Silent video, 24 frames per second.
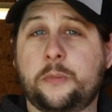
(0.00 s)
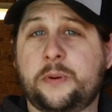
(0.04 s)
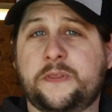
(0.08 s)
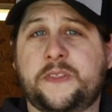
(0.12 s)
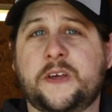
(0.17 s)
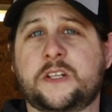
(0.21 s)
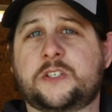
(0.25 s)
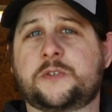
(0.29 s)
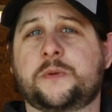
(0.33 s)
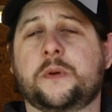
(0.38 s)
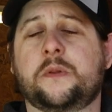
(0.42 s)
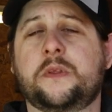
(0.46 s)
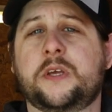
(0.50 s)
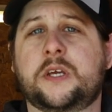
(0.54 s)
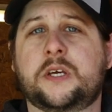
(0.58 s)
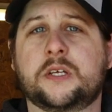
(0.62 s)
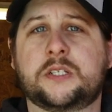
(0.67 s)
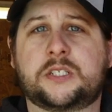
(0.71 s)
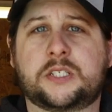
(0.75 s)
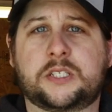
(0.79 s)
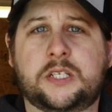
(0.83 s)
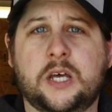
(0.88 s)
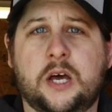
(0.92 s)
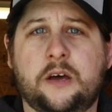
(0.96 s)
but that's really
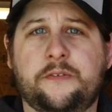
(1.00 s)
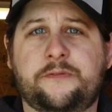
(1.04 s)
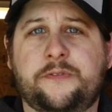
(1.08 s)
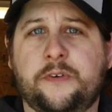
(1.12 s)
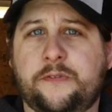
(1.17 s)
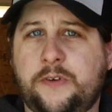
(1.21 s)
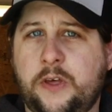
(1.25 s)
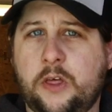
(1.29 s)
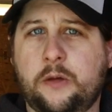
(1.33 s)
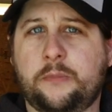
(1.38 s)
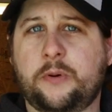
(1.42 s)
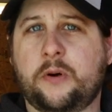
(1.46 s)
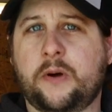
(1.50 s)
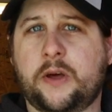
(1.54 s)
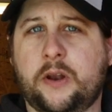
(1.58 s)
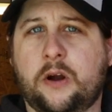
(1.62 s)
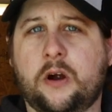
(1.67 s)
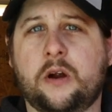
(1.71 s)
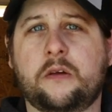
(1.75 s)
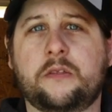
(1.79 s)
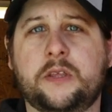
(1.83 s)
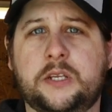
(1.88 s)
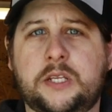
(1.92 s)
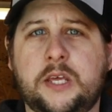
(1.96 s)
good stuff. Available at
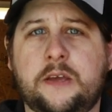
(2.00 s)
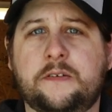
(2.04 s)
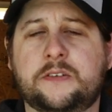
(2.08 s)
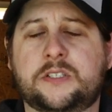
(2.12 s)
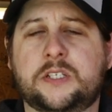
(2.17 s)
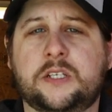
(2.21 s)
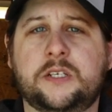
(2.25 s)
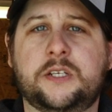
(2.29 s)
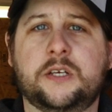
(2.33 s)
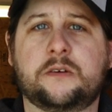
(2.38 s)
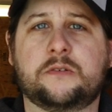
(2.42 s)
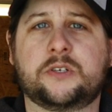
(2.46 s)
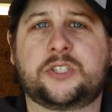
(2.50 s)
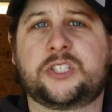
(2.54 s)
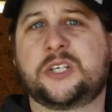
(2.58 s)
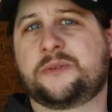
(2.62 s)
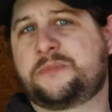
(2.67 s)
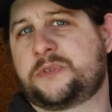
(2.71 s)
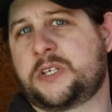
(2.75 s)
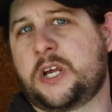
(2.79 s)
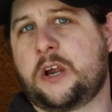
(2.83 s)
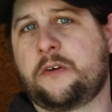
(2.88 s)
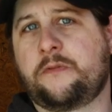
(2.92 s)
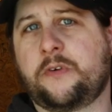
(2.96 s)
Harley-Davidson
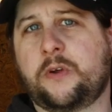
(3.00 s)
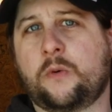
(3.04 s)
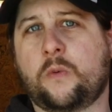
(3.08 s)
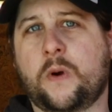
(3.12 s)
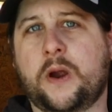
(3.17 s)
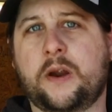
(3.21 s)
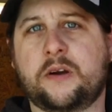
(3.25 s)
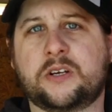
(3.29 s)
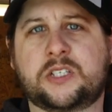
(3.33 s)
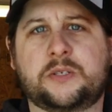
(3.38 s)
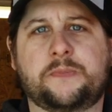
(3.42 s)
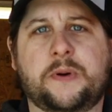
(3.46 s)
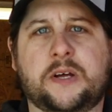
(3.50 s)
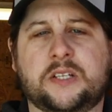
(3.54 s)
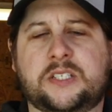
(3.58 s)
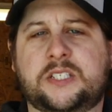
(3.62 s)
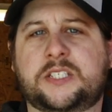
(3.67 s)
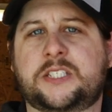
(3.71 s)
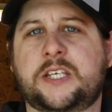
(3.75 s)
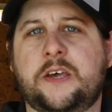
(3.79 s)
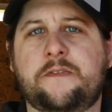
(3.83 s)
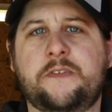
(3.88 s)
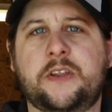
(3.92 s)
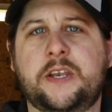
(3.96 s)
dealerships everywhere. It's about
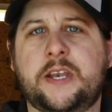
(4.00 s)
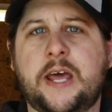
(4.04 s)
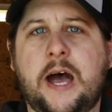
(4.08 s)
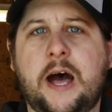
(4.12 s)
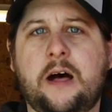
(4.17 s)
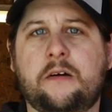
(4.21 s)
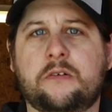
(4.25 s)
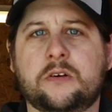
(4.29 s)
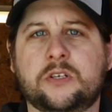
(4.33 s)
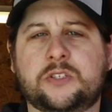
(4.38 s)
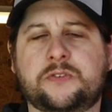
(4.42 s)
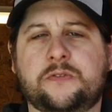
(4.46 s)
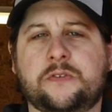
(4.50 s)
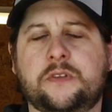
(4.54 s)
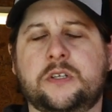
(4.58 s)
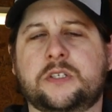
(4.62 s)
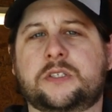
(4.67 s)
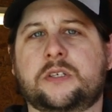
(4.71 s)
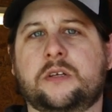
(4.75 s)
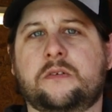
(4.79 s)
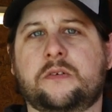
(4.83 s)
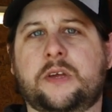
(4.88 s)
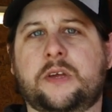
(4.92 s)
$7 for this little